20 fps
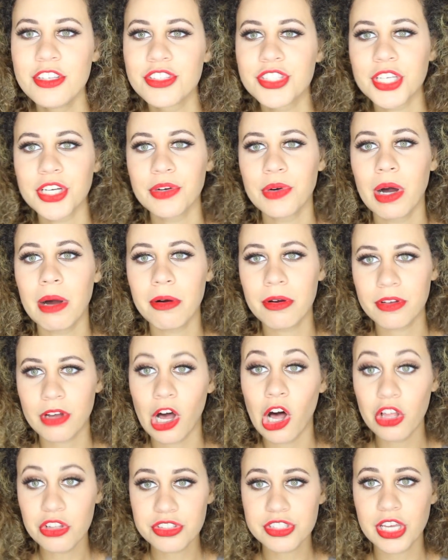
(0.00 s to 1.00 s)
So
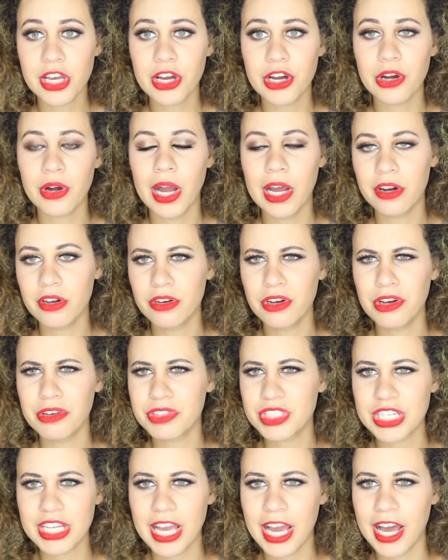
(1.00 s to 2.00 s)
also, I don't know
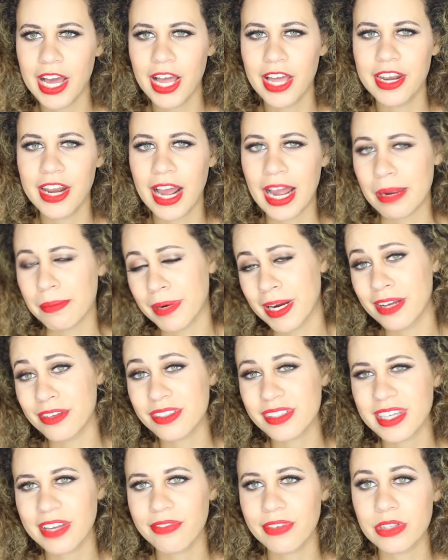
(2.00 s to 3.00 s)
if she had eyebrow
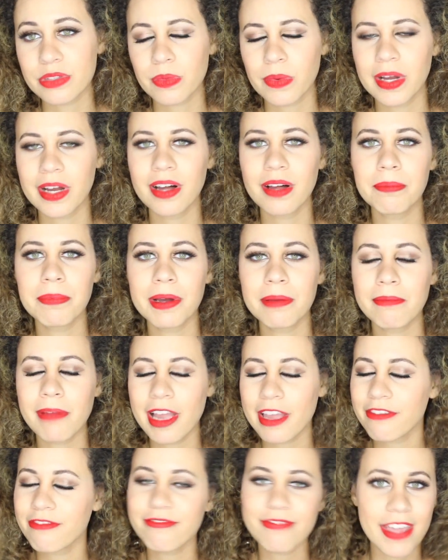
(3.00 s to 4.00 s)
stuff as well, but
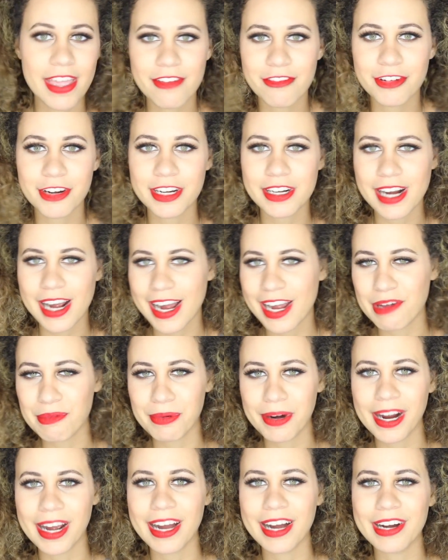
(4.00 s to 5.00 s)
my favorite
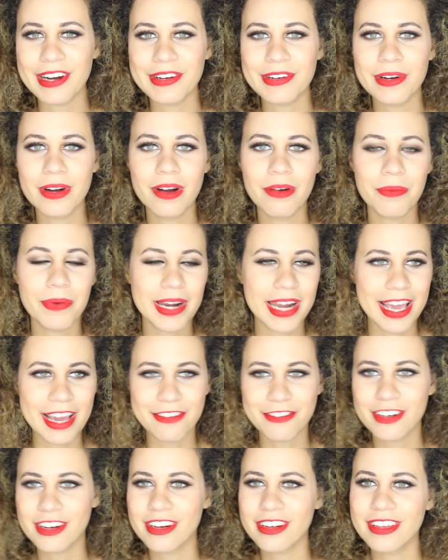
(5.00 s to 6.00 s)
eyebrow,
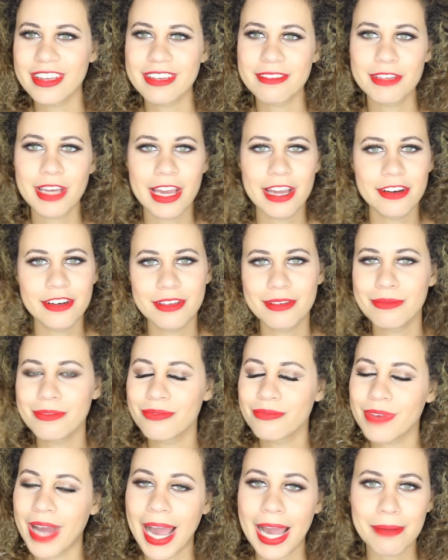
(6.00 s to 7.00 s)
whatever, like
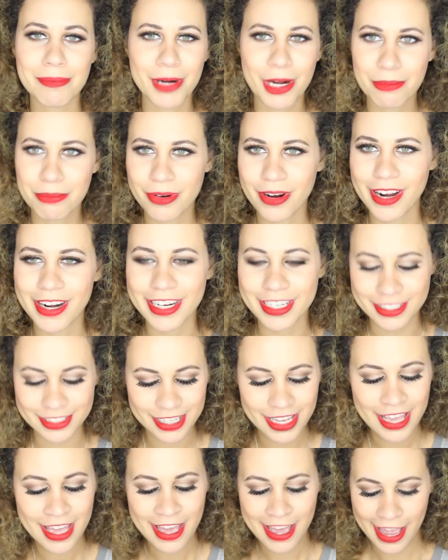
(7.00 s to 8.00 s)
any eyebrow
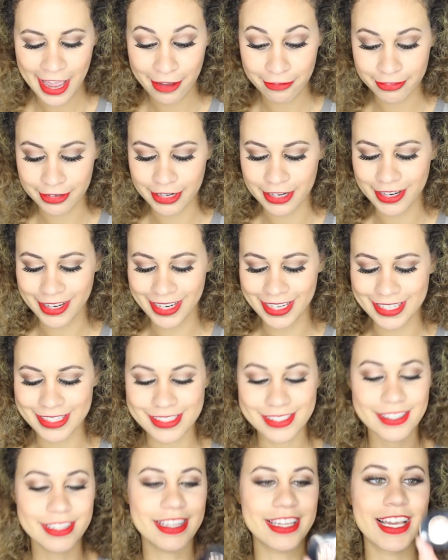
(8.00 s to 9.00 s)
product ever,
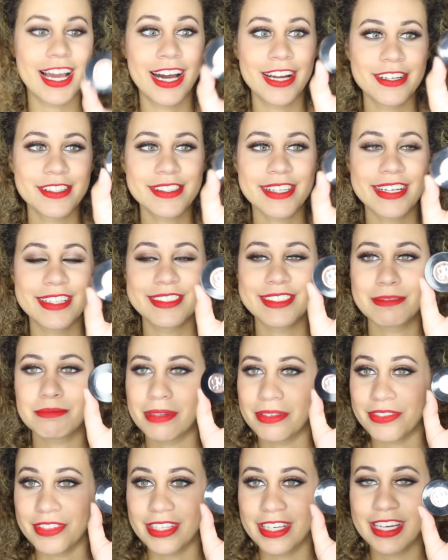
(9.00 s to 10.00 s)
is the Anastasia
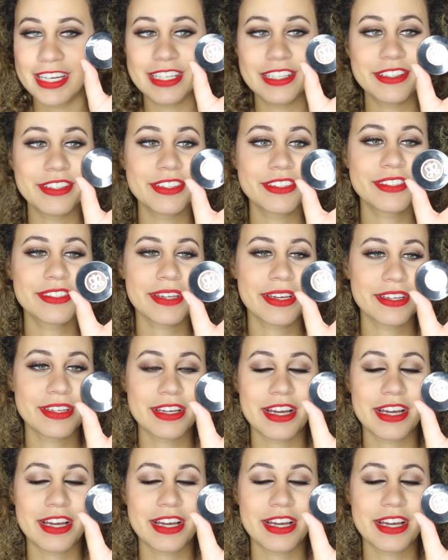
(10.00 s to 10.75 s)
Beverly Hills